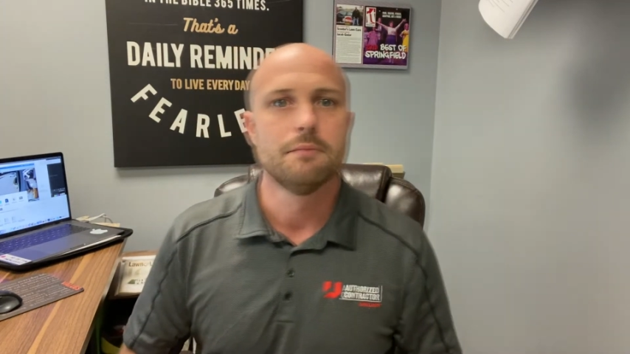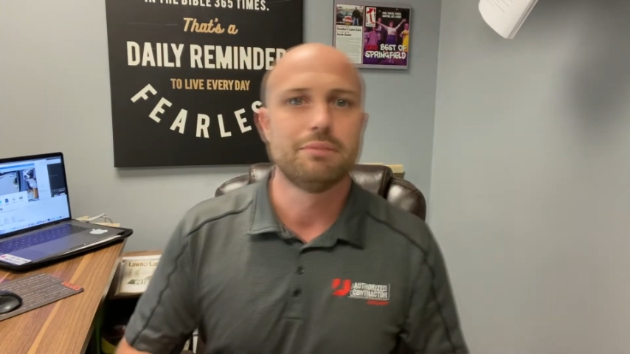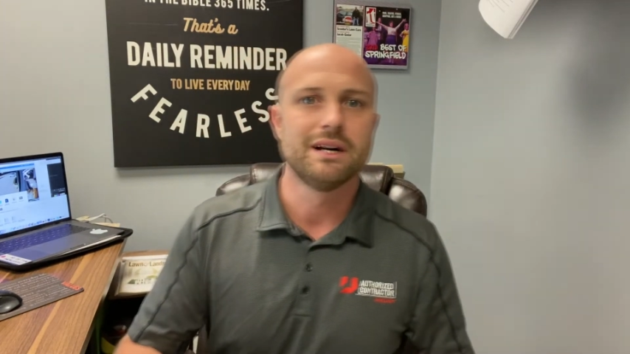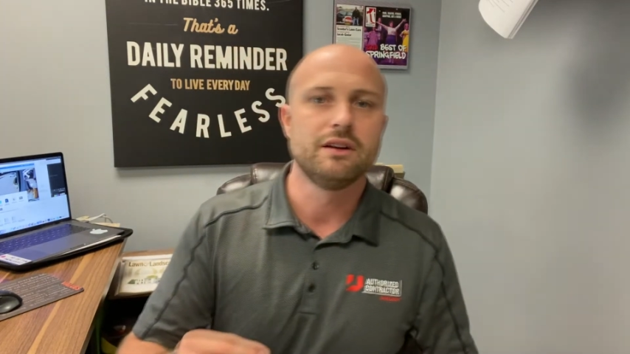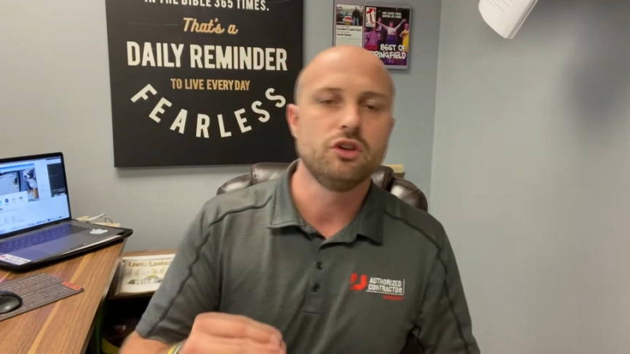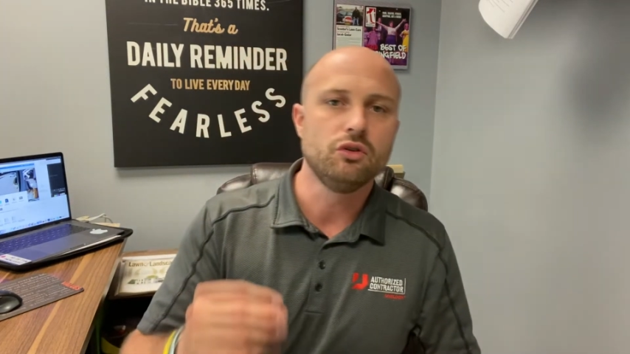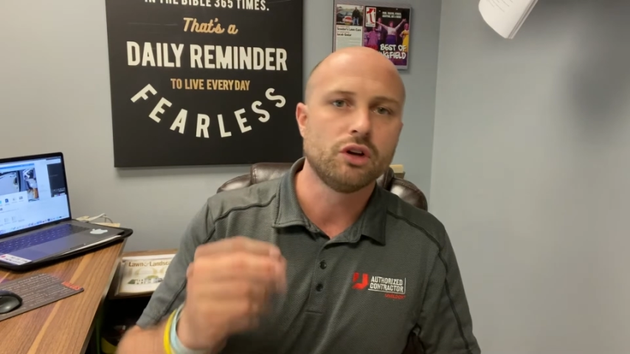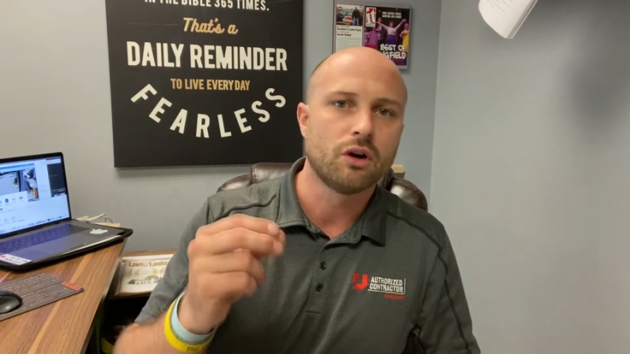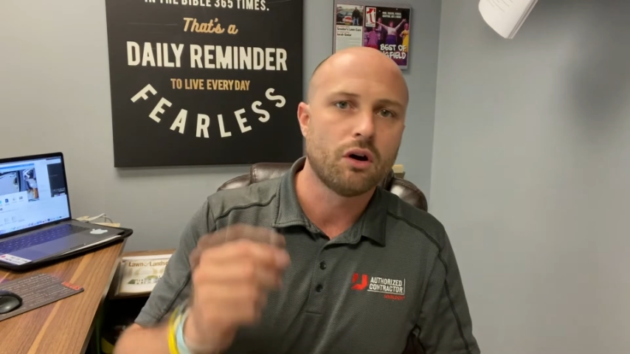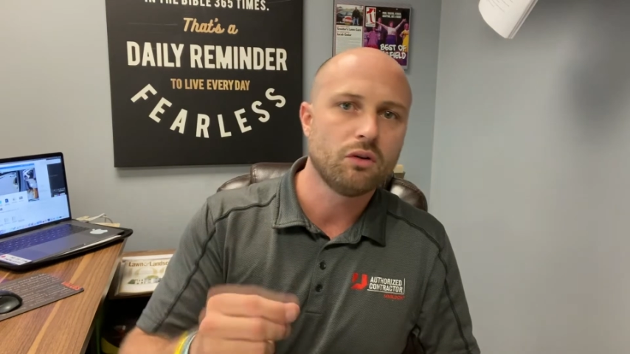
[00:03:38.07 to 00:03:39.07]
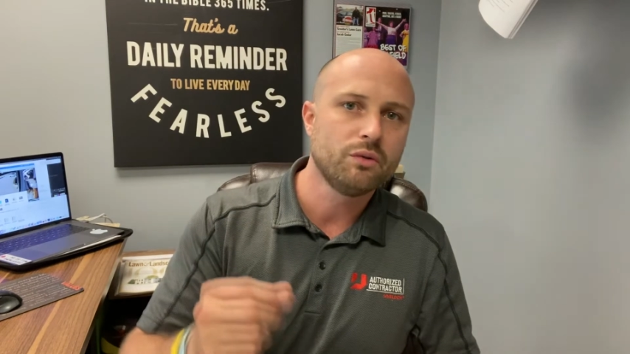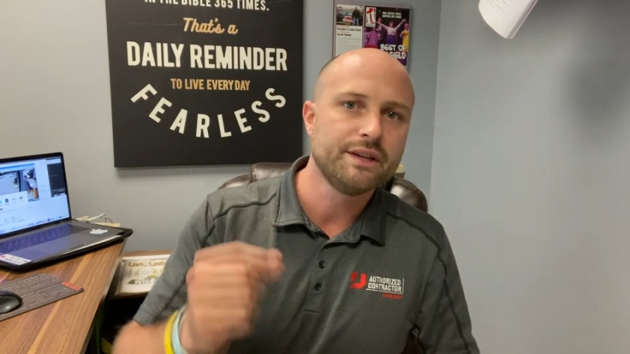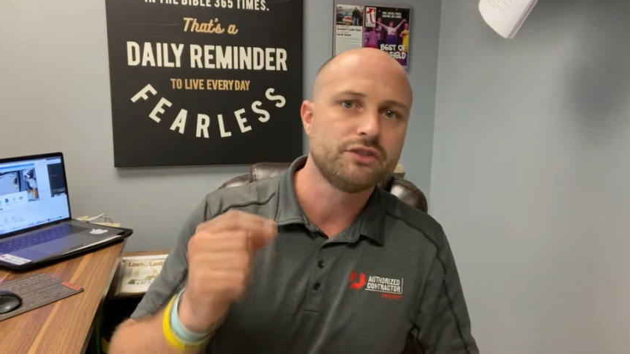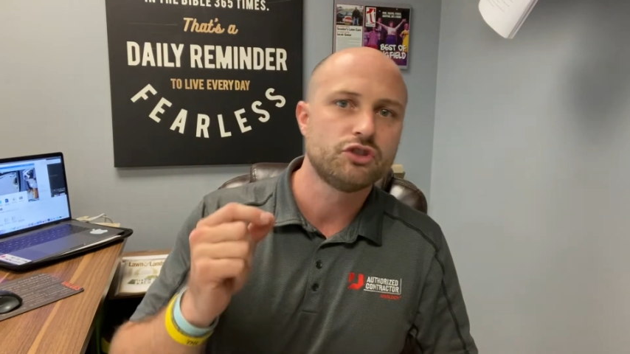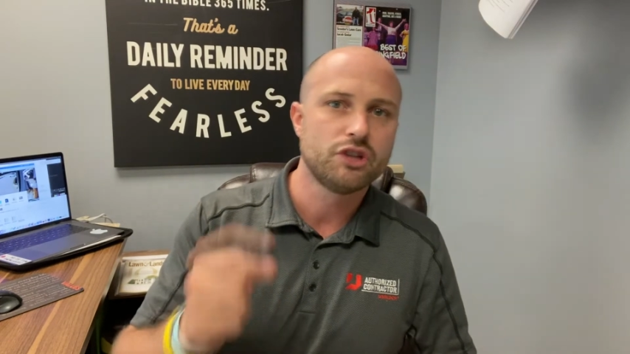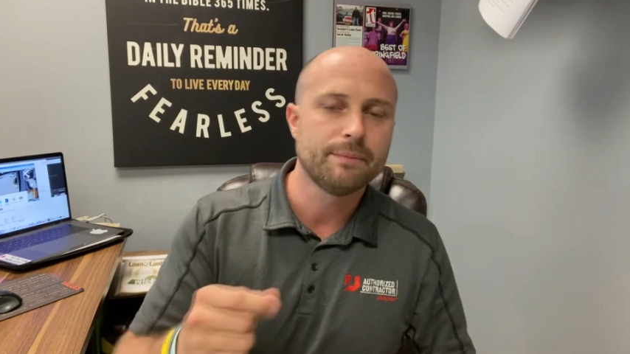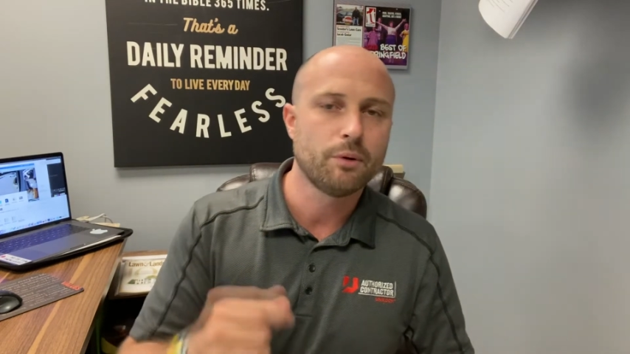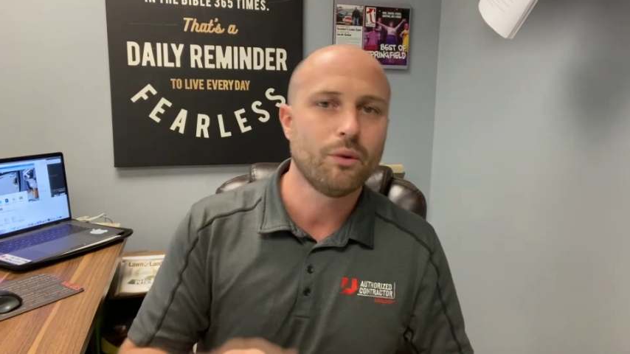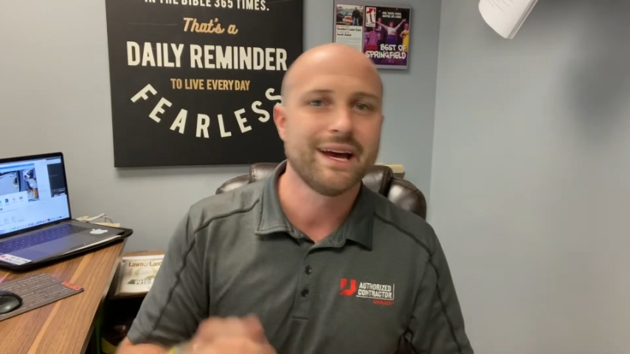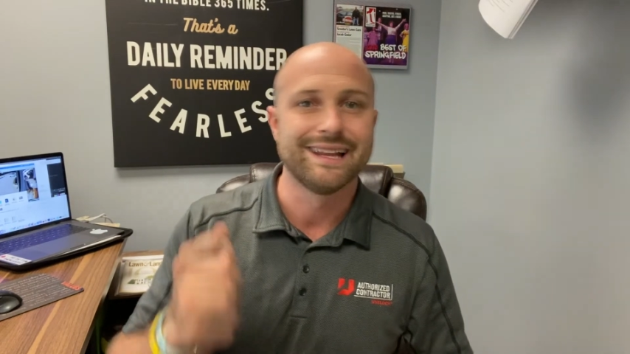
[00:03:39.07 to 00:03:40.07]
but you can always chip
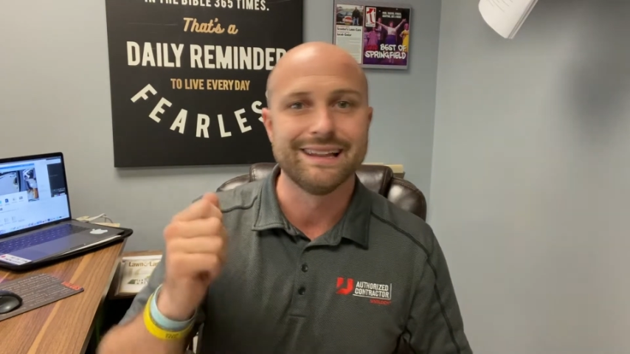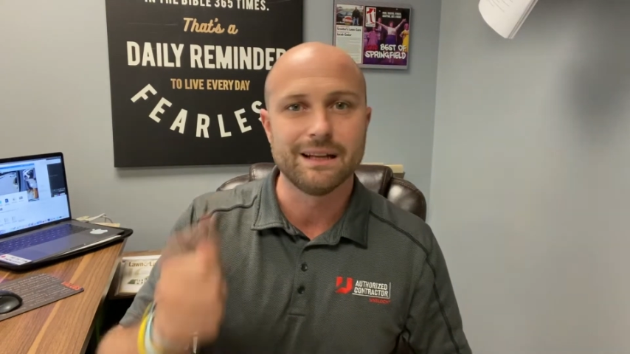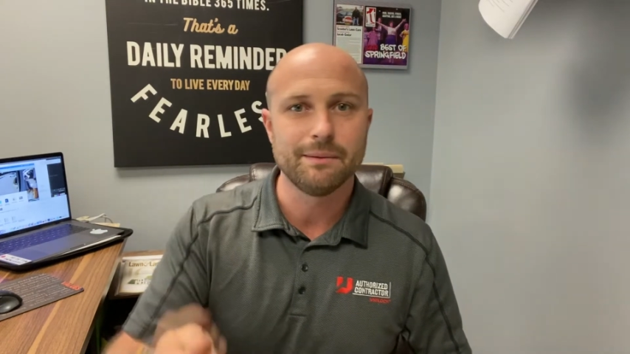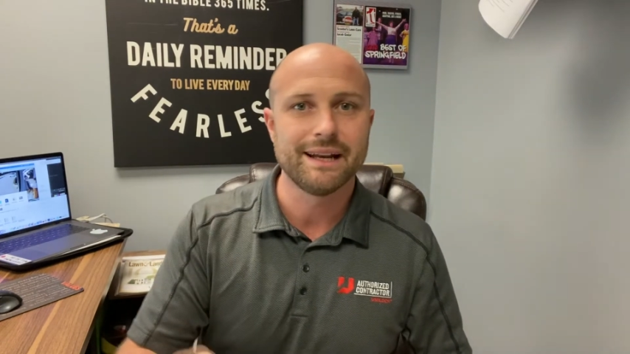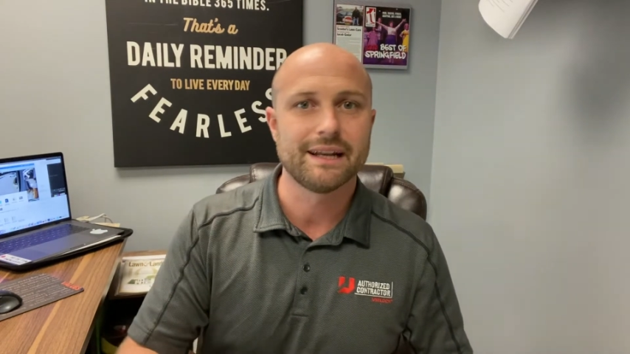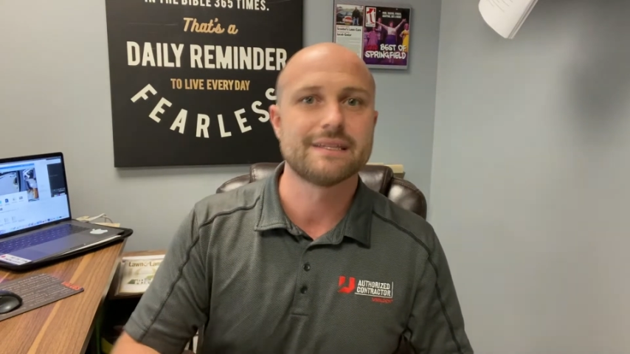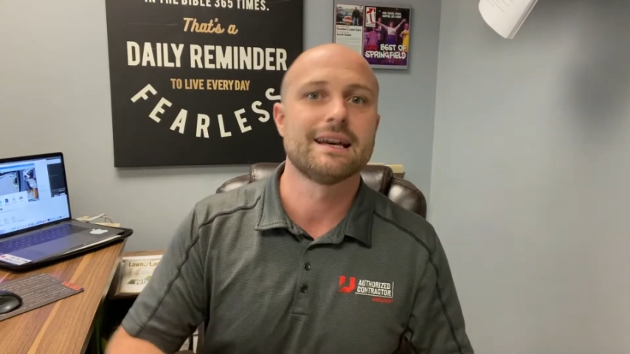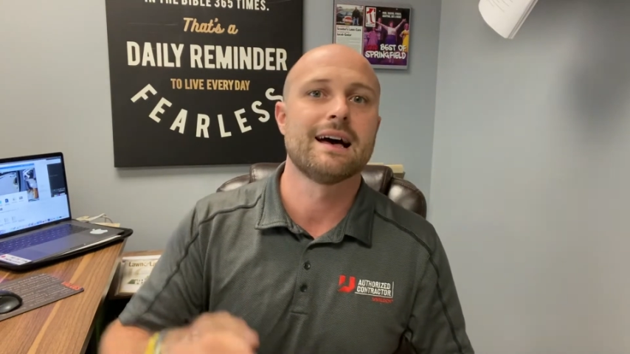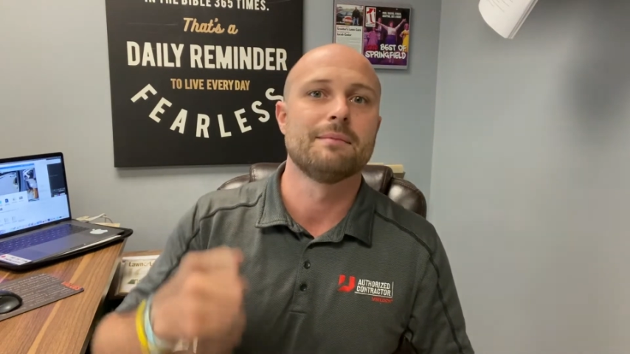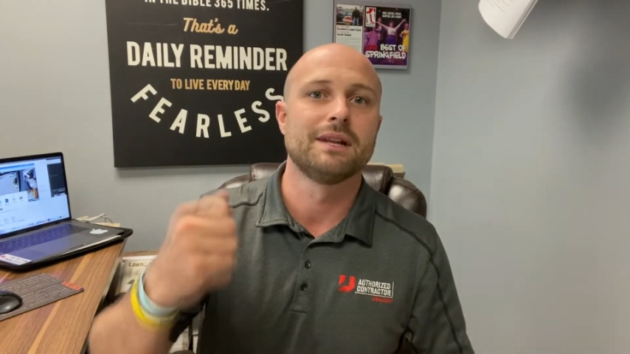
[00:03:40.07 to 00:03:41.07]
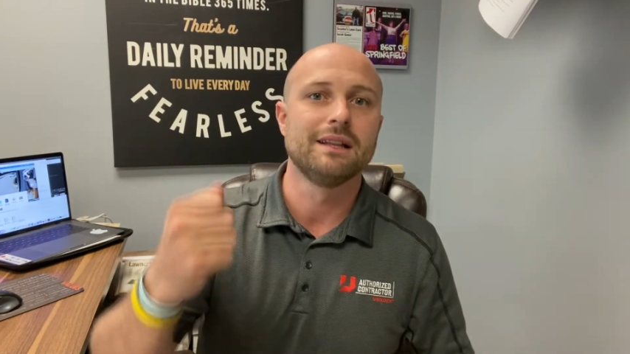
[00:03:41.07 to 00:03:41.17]
away a little bit at a time,